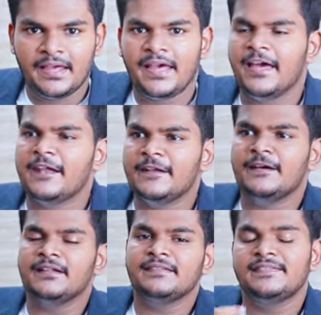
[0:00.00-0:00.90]
And
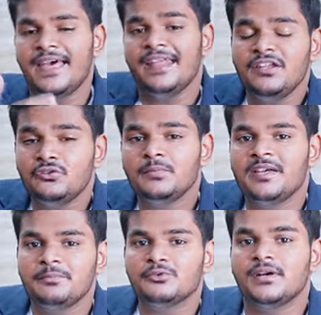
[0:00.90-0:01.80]
then you'll be
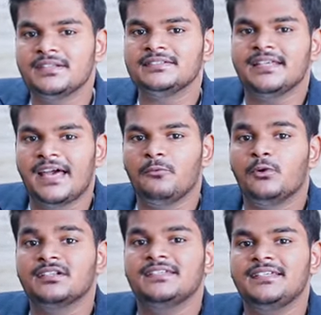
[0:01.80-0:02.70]
able to understand
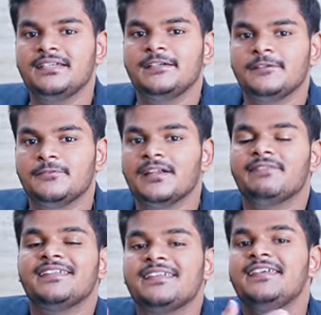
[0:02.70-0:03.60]
what are the
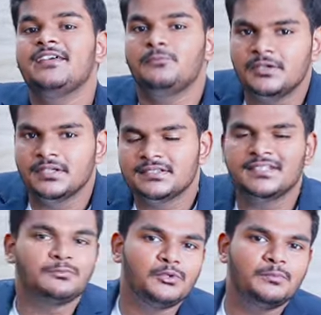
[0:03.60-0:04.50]
relevant keywords
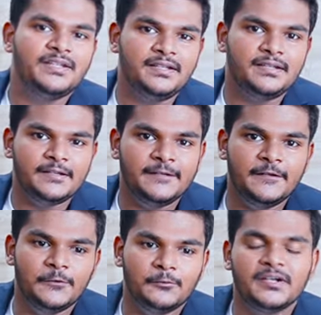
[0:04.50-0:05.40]
that will be,
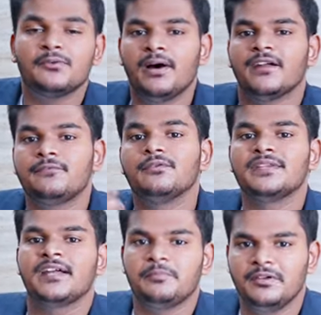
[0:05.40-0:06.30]
you know, required for
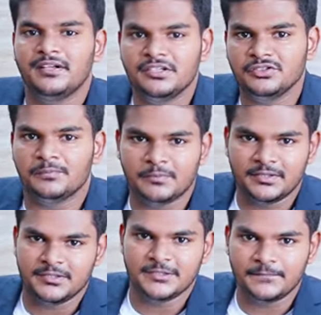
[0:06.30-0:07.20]
that particular job
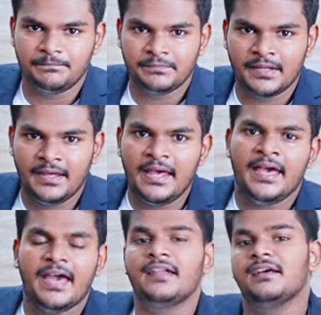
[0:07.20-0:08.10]
position.
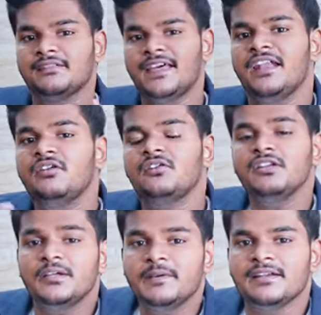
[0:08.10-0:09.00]
And then
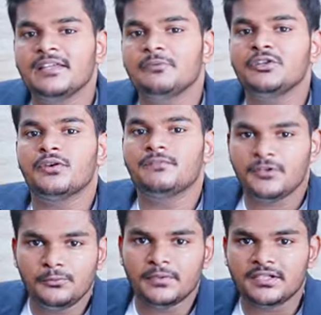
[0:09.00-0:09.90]
ultimately what you have to
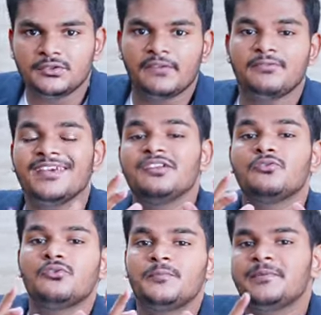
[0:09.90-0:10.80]
do is you have to
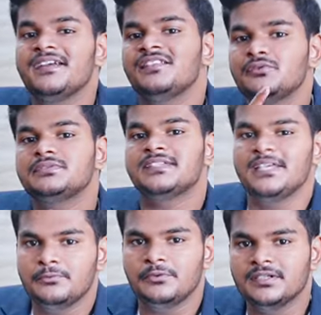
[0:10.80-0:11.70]
incorporate those
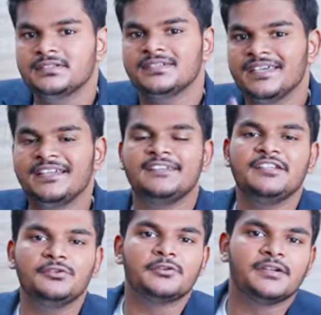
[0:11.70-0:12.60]
keywords into
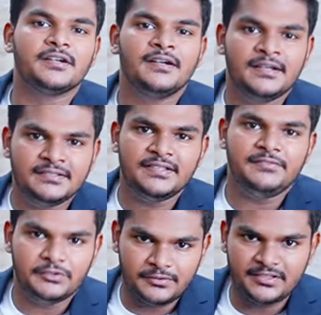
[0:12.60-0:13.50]
your
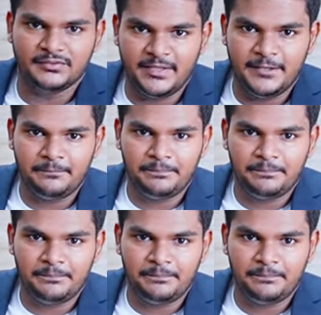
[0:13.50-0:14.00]
CV or resume.